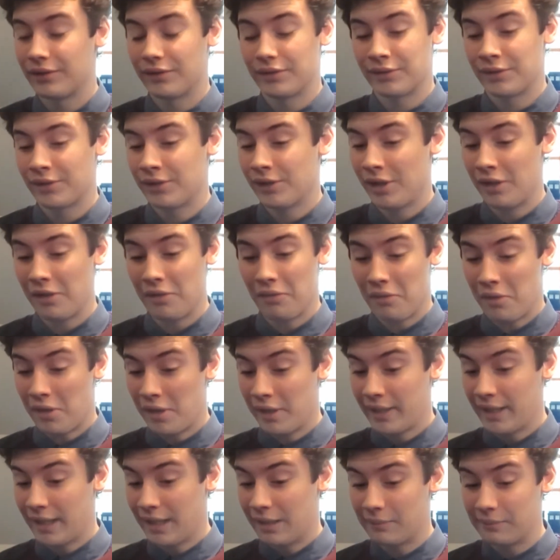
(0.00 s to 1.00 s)
So
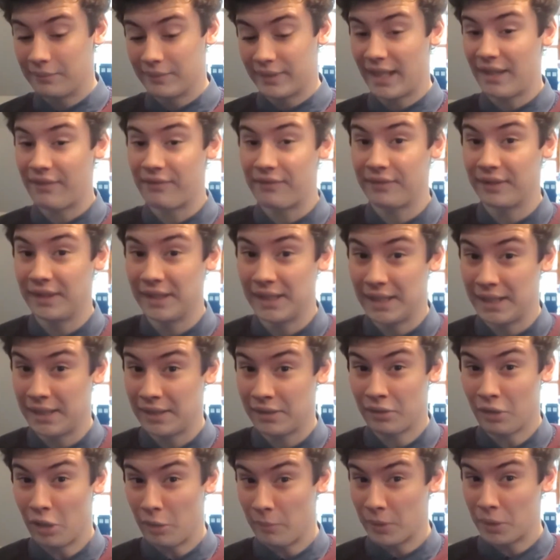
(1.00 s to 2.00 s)
I am definitely
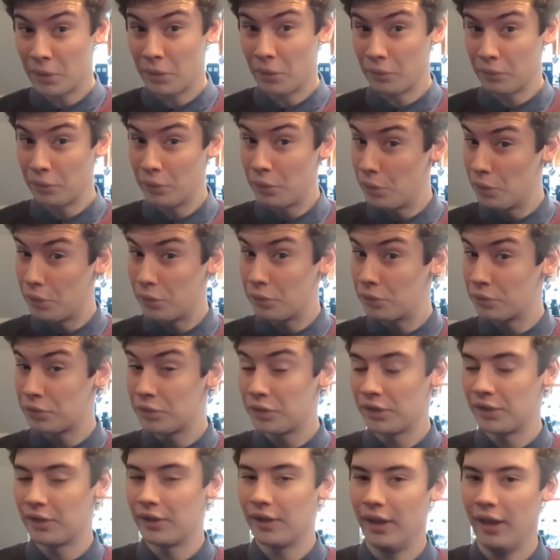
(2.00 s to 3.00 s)
Comic-Con
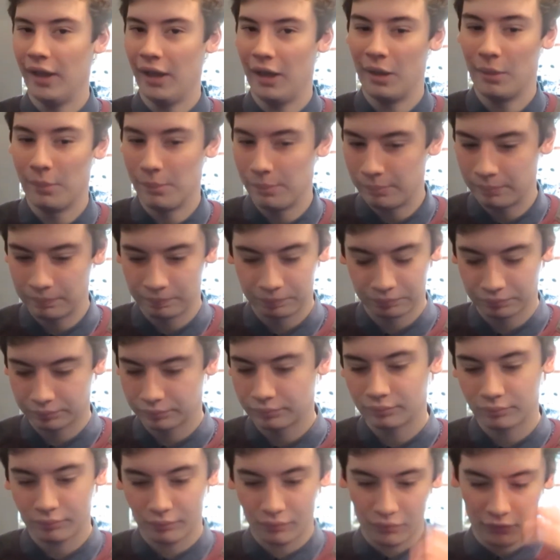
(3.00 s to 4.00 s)
hooked. I'm
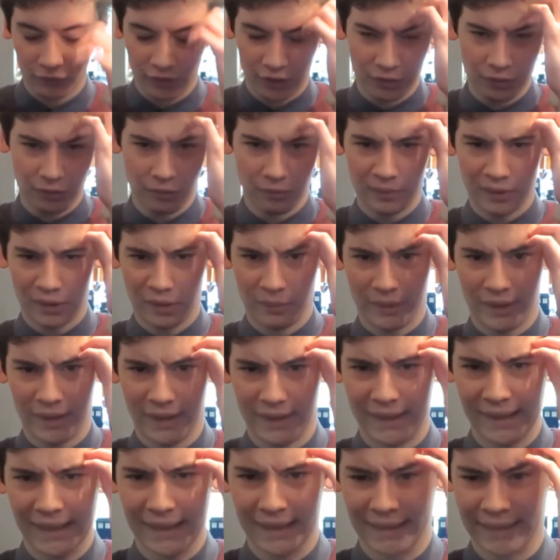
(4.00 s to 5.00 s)
sort of becoming
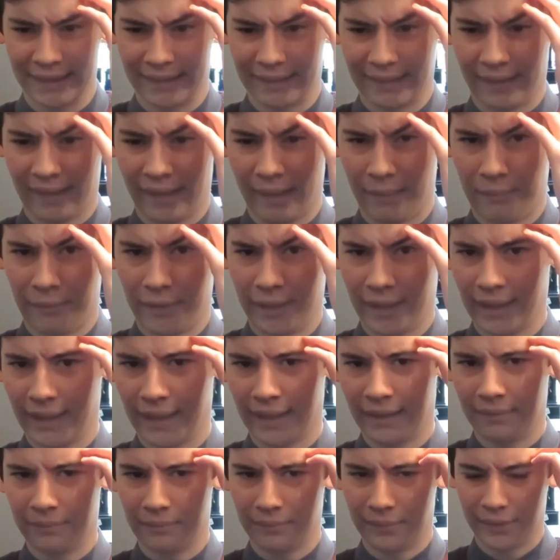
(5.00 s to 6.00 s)
addicted to them
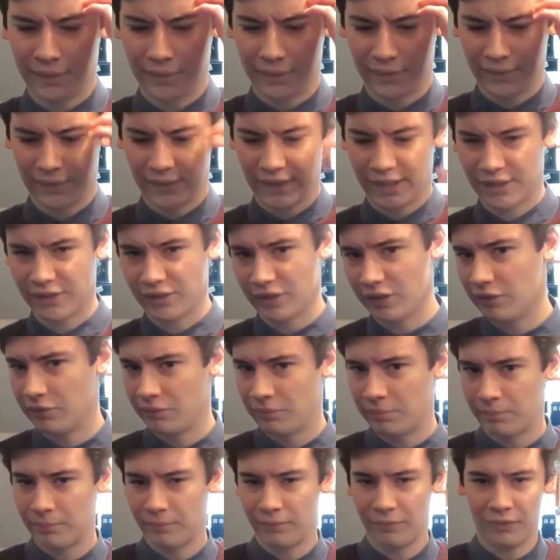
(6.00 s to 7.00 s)
really, because they're so
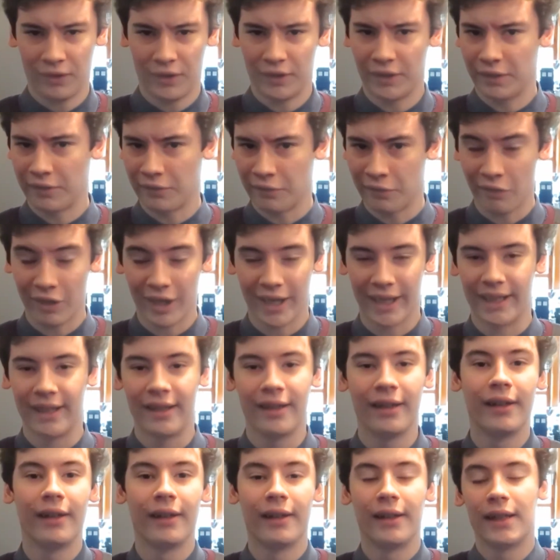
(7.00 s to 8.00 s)
fun and great.
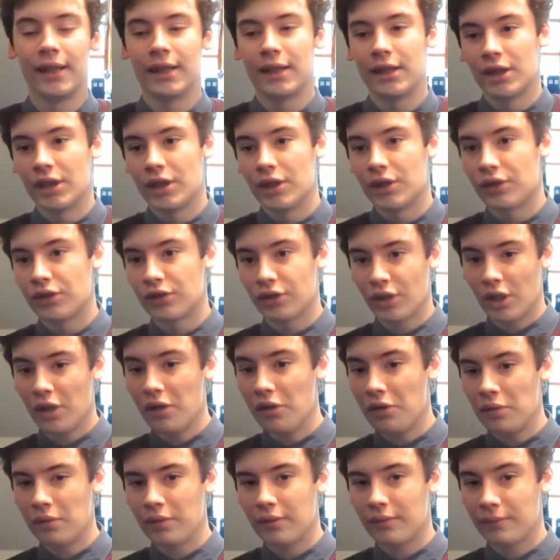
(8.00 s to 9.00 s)

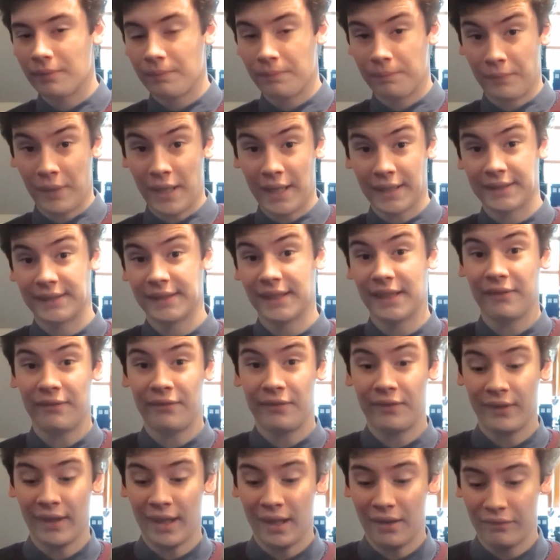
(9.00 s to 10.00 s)
So that's it
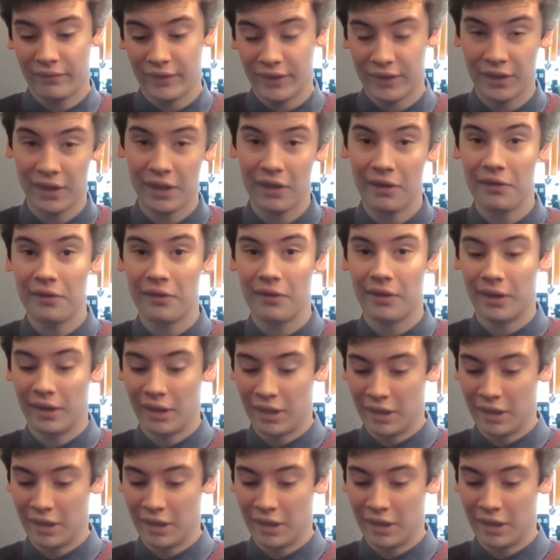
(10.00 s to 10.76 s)
for that video.